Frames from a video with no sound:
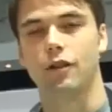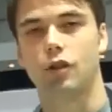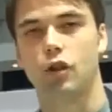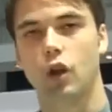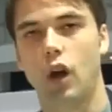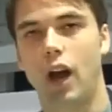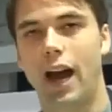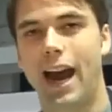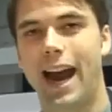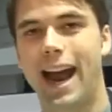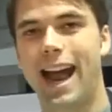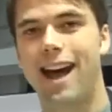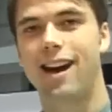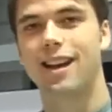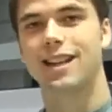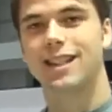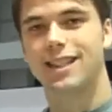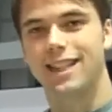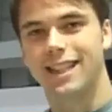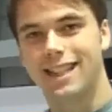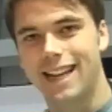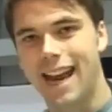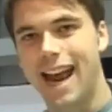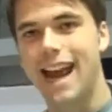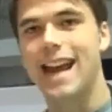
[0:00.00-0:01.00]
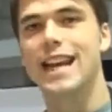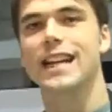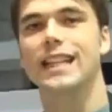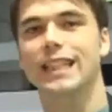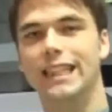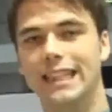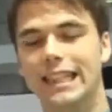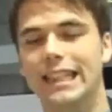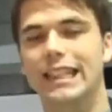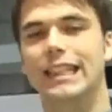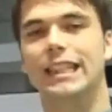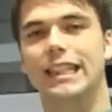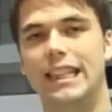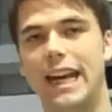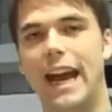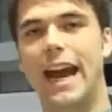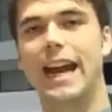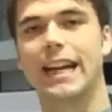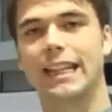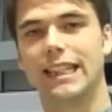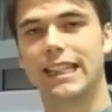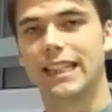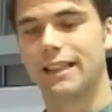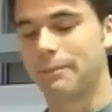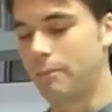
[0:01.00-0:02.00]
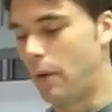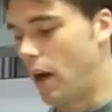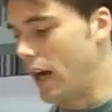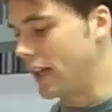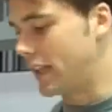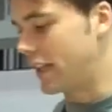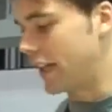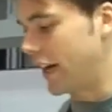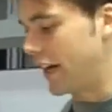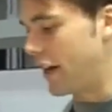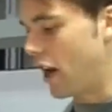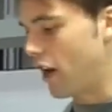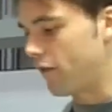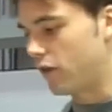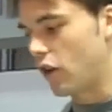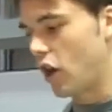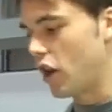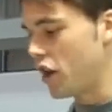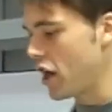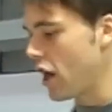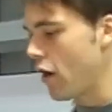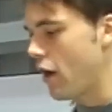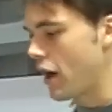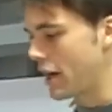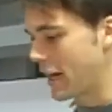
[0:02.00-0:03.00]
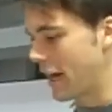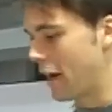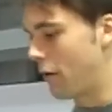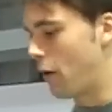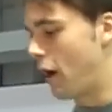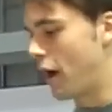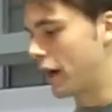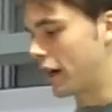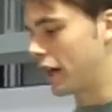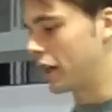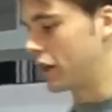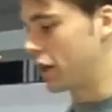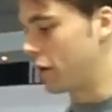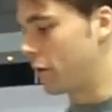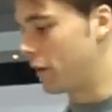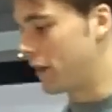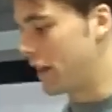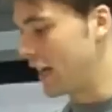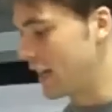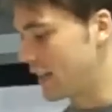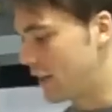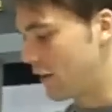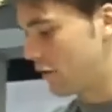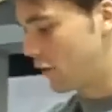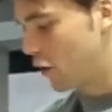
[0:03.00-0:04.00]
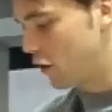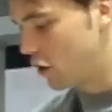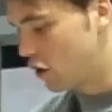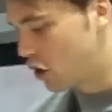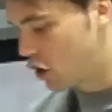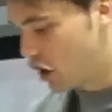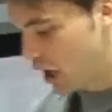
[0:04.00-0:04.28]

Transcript: and try it out. And today, yeah, it's my turn. I've got no idea what I'm going to do with this. I've got